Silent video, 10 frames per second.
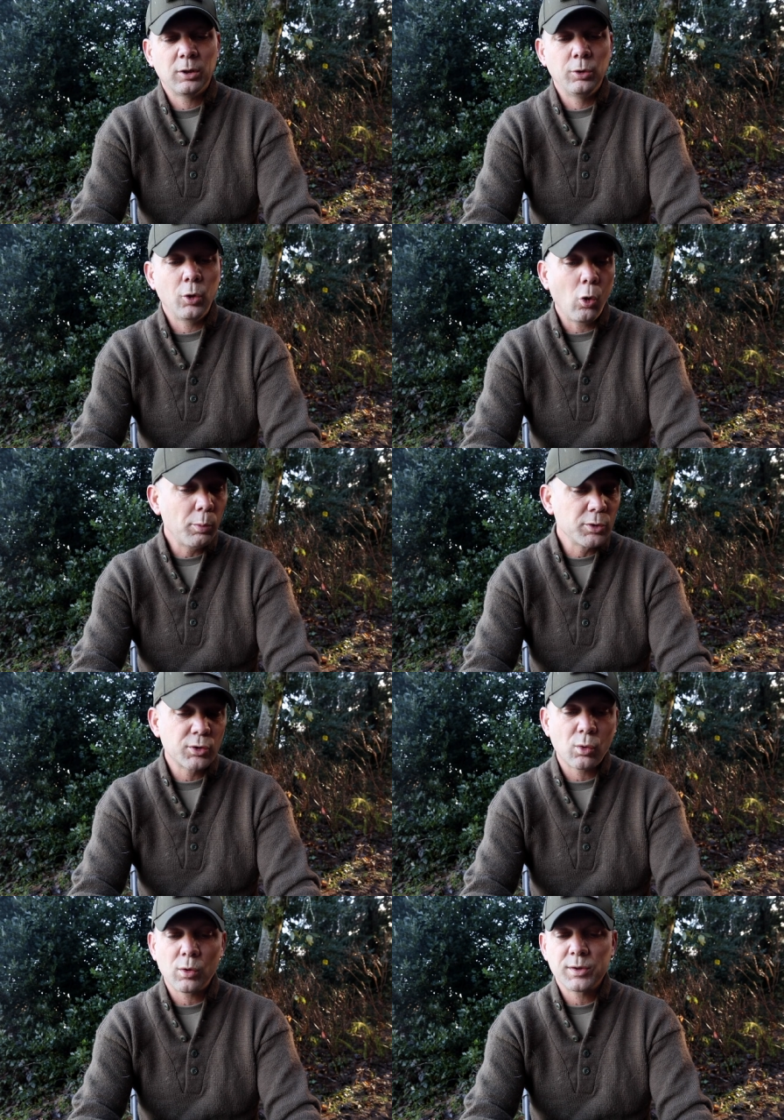include open
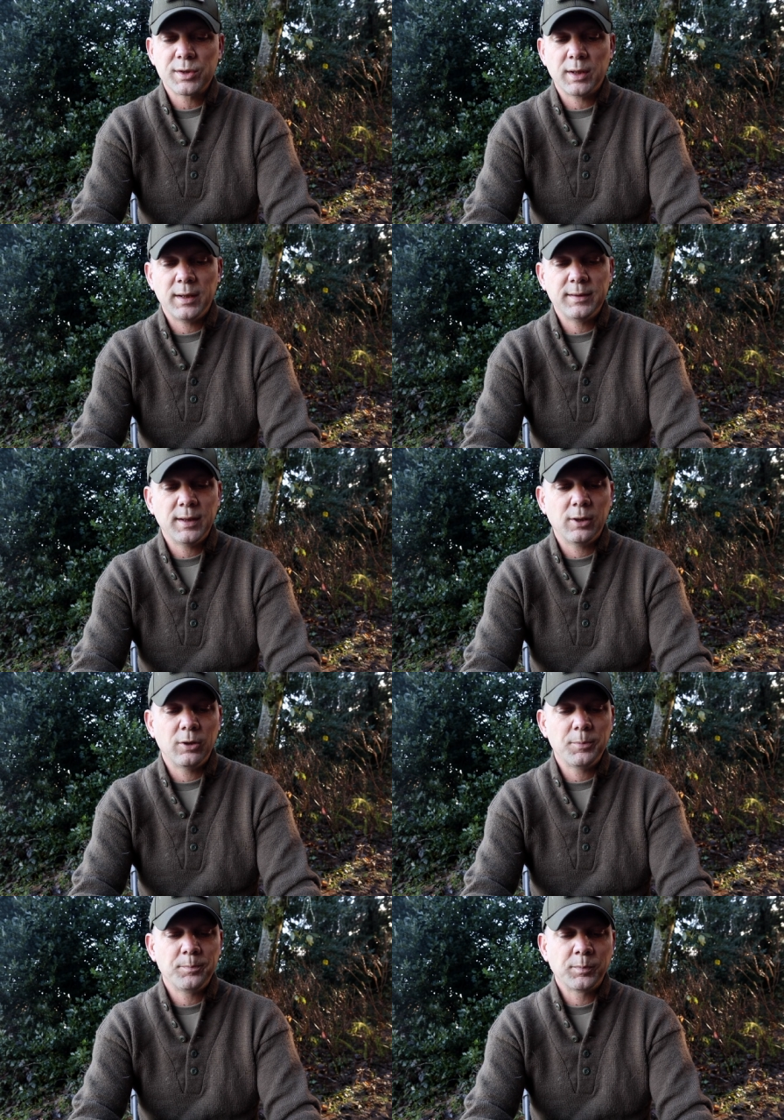source
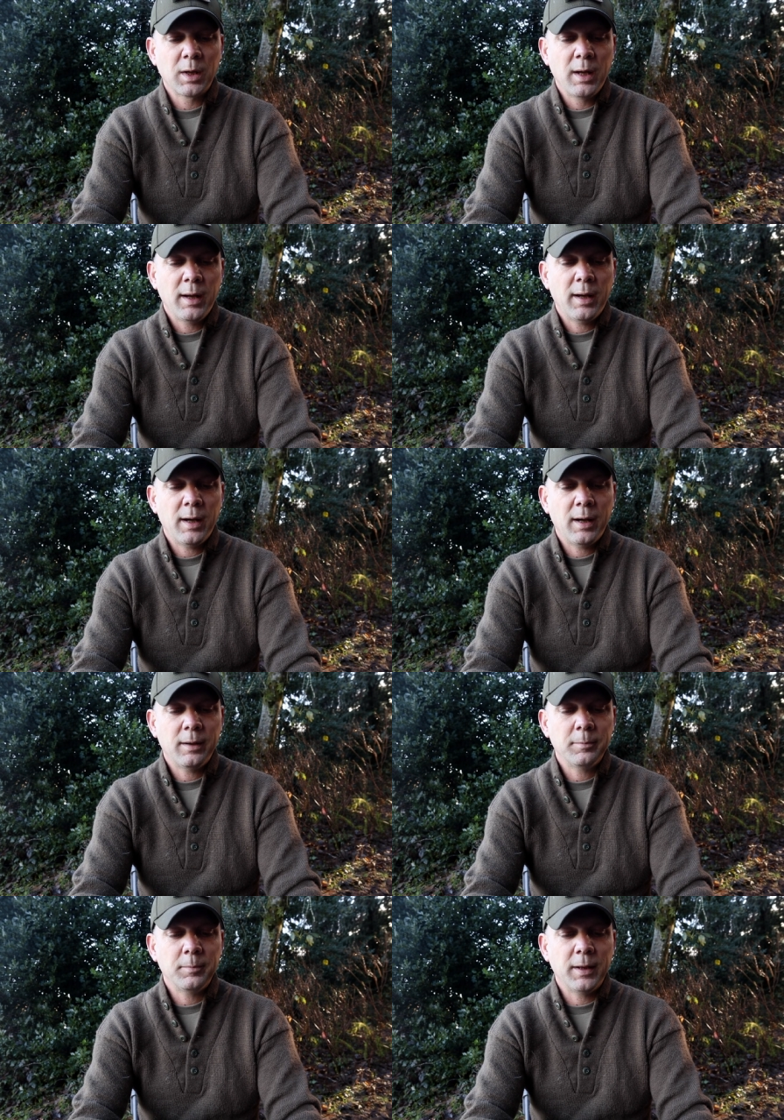intel
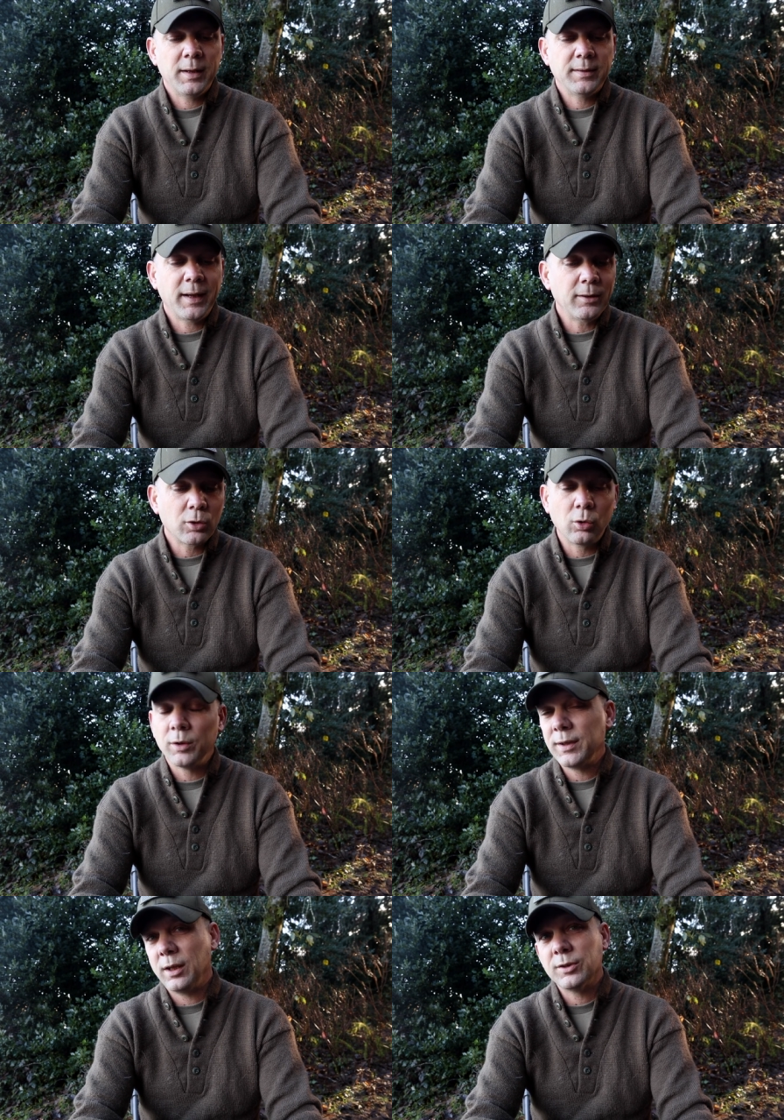um, and technical
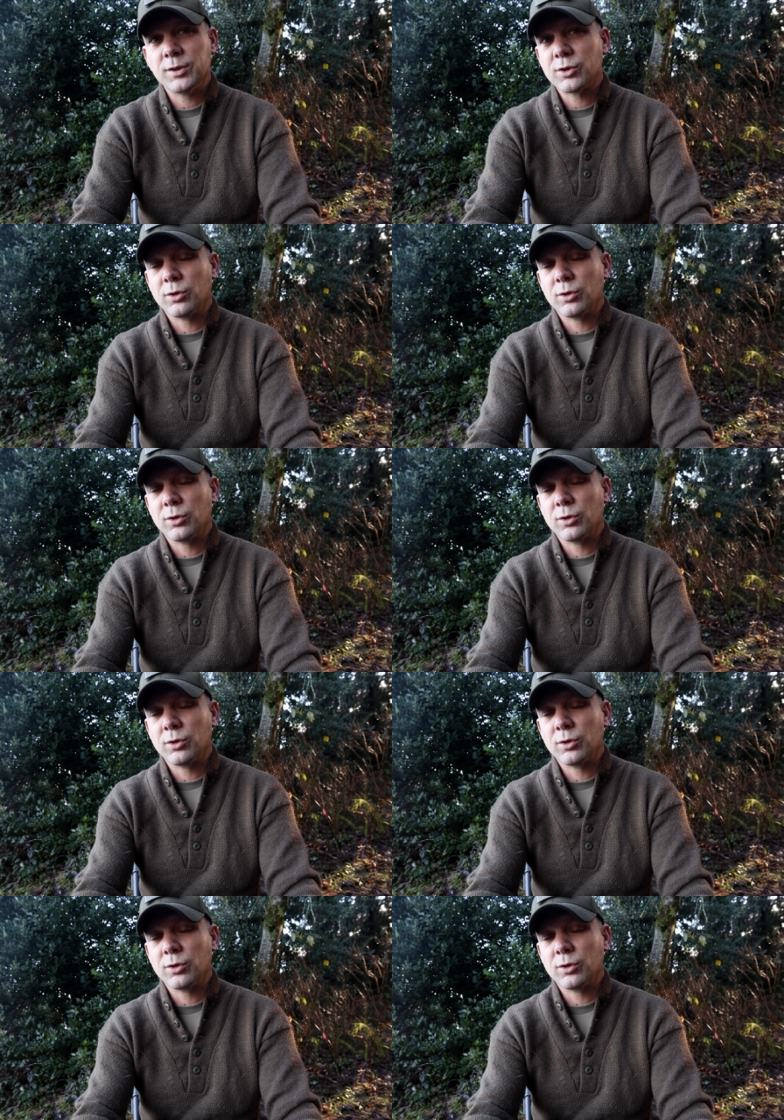intelligence.